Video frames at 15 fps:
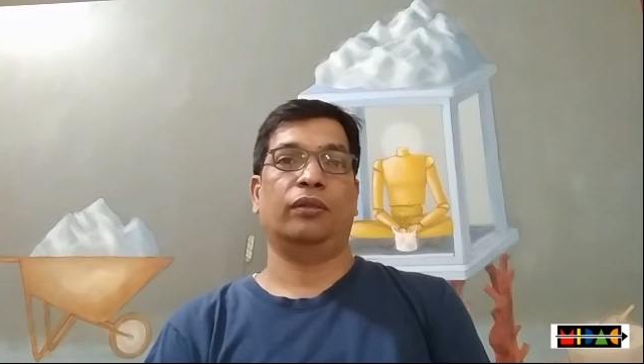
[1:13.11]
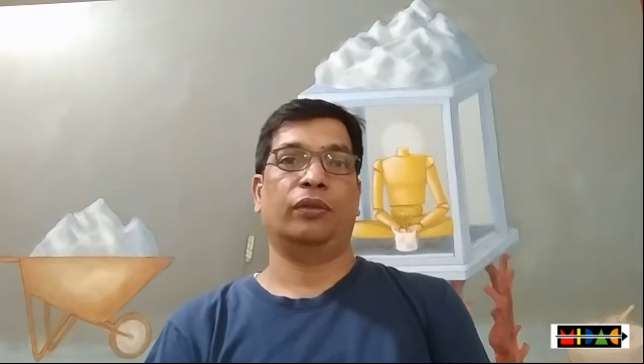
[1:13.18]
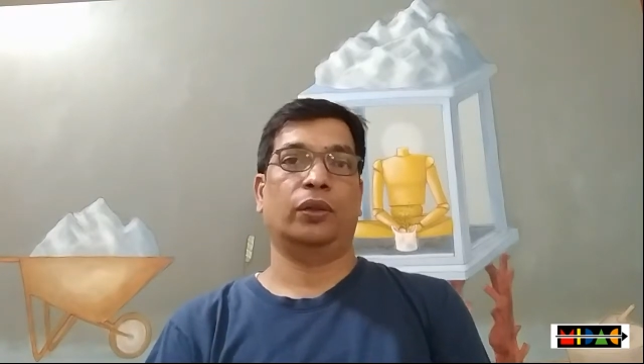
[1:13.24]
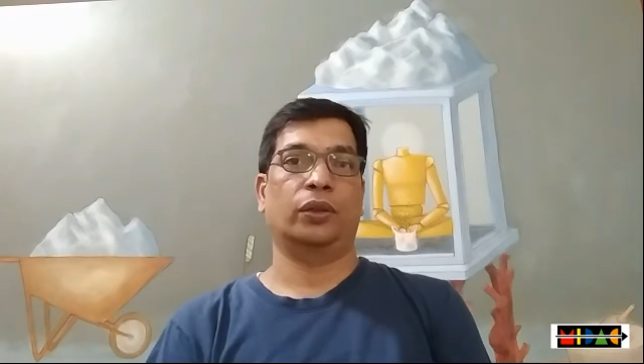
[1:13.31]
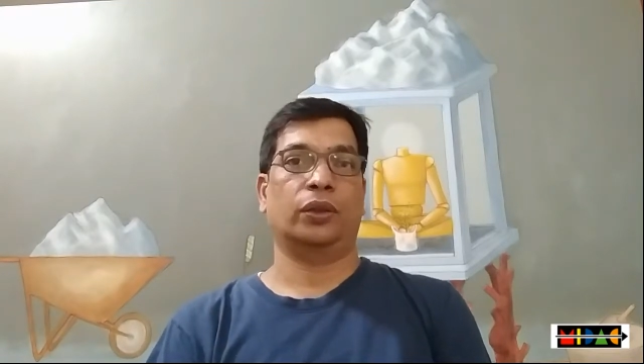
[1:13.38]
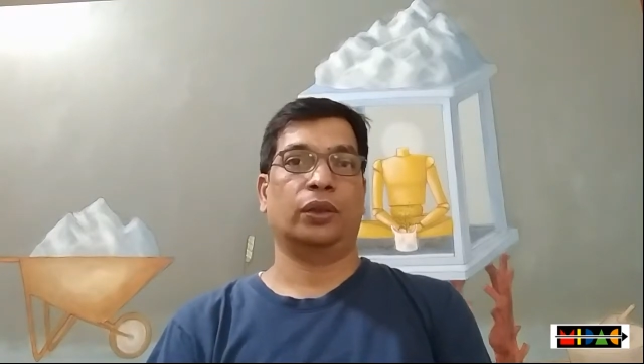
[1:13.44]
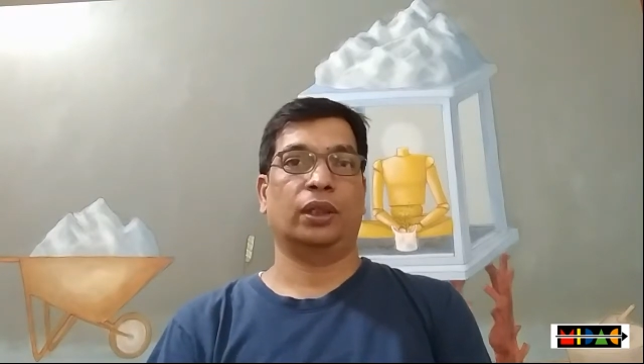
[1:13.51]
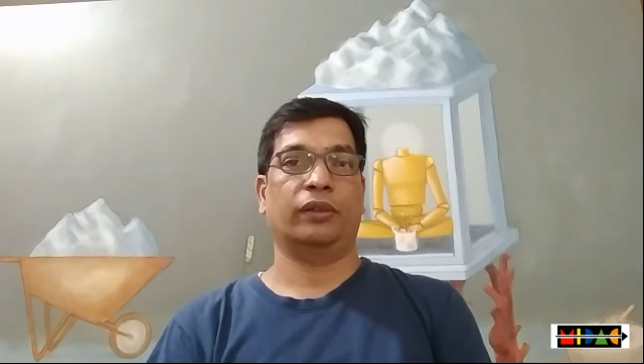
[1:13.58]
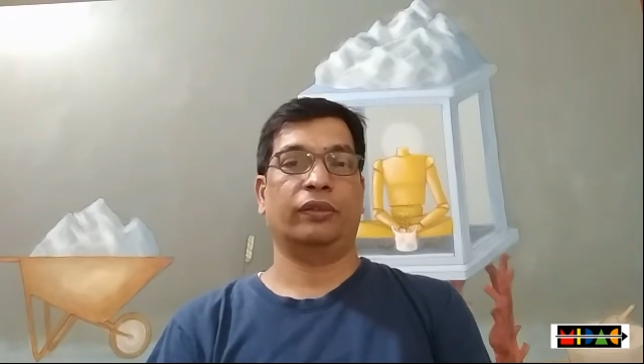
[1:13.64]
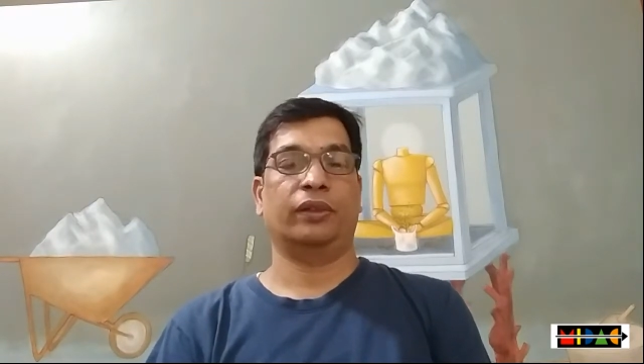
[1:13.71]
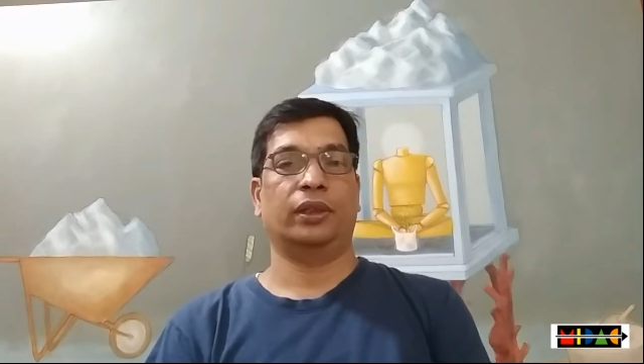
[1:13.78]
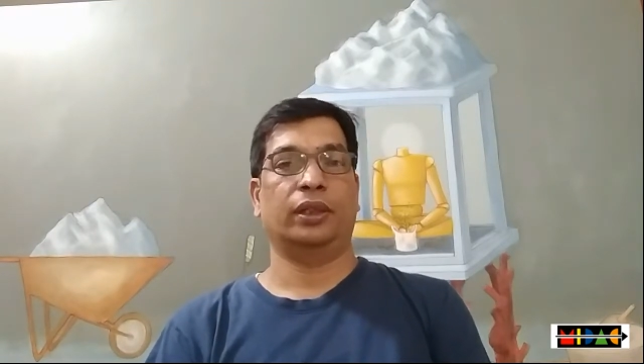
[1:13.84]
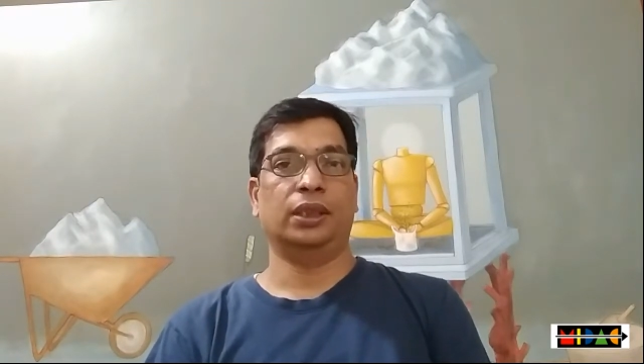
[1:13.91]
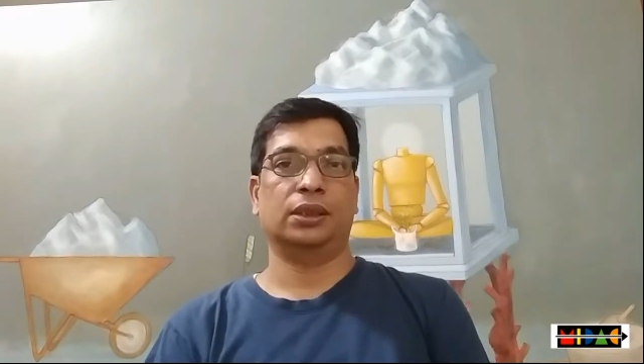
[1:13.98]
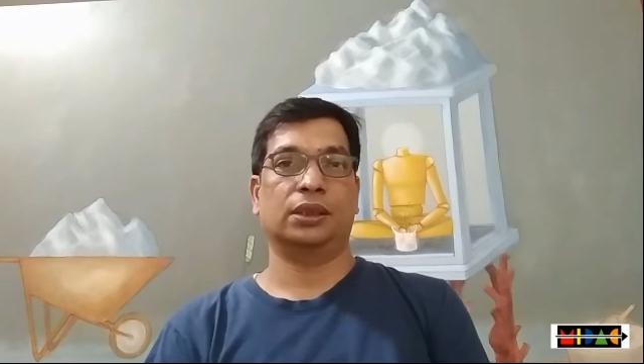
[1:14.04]

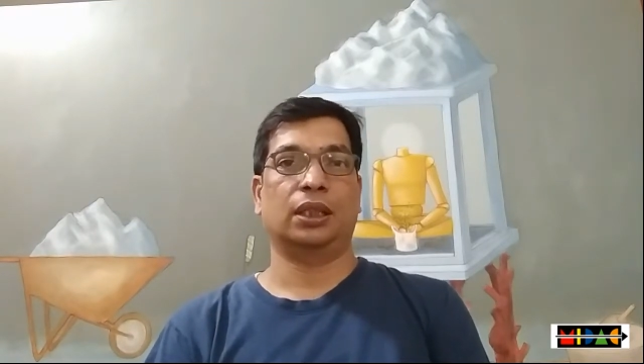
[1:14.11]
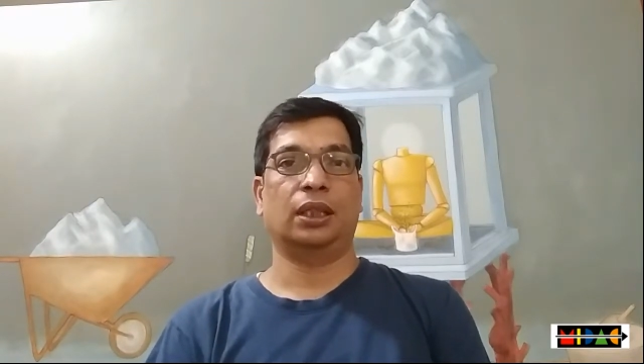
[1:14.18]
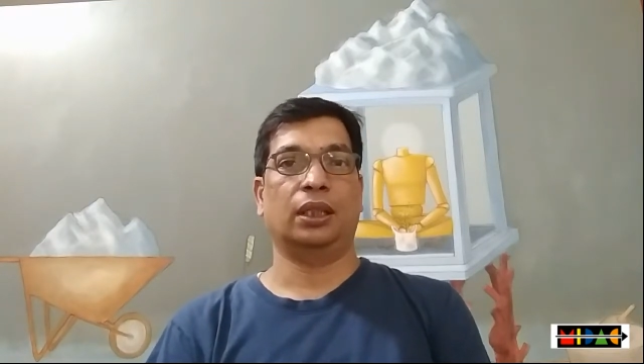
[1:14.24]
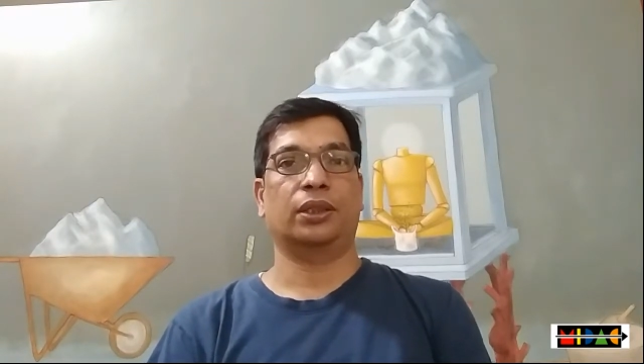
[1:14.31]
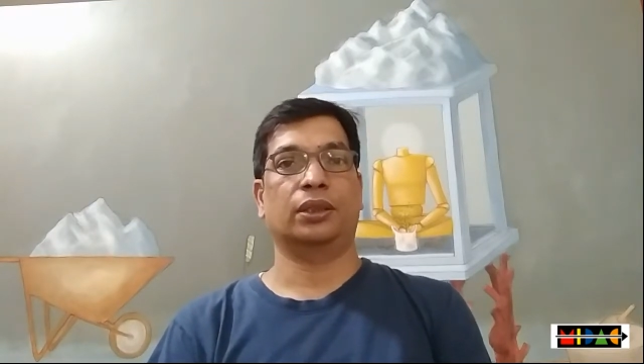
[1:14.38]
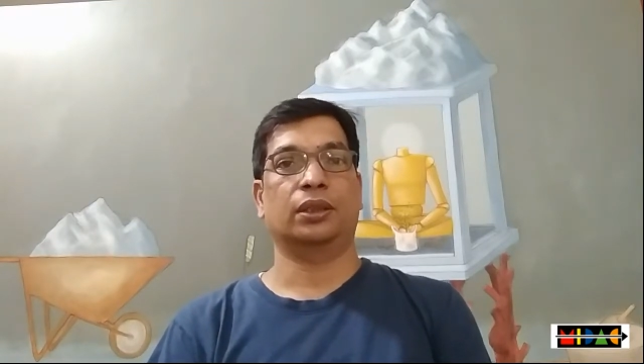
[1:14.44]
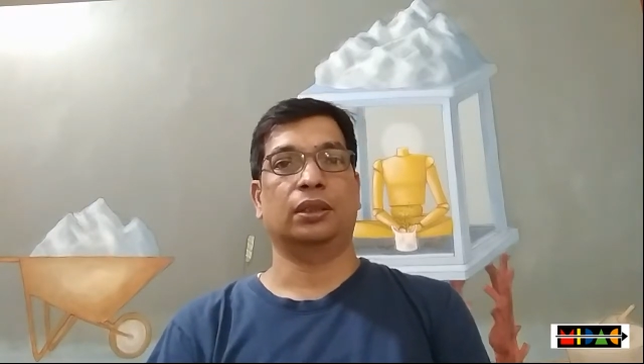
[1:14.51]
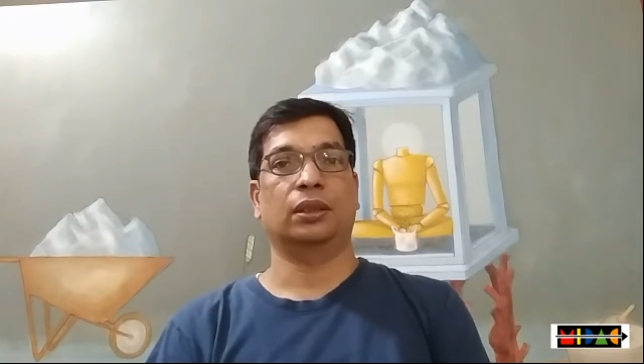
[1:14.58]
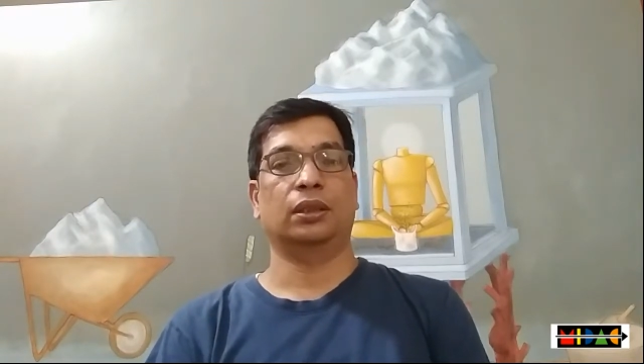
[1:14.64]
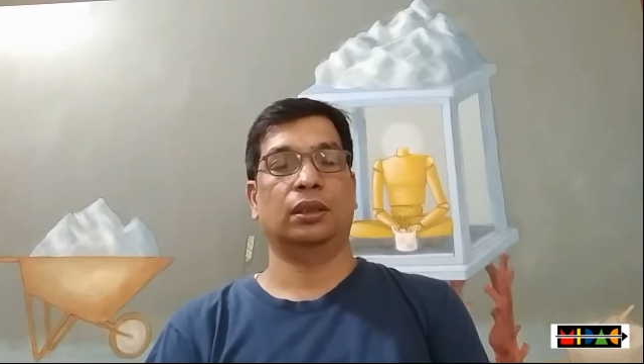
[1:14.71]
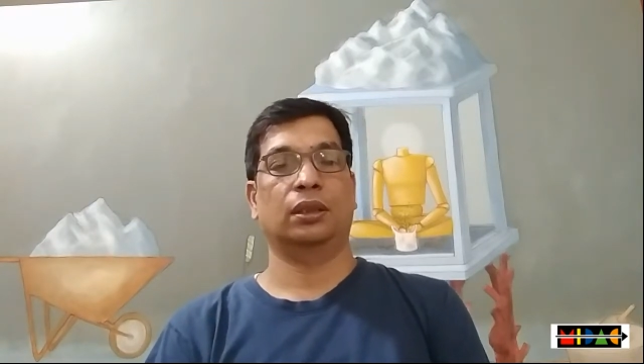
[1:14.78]
photography, installation.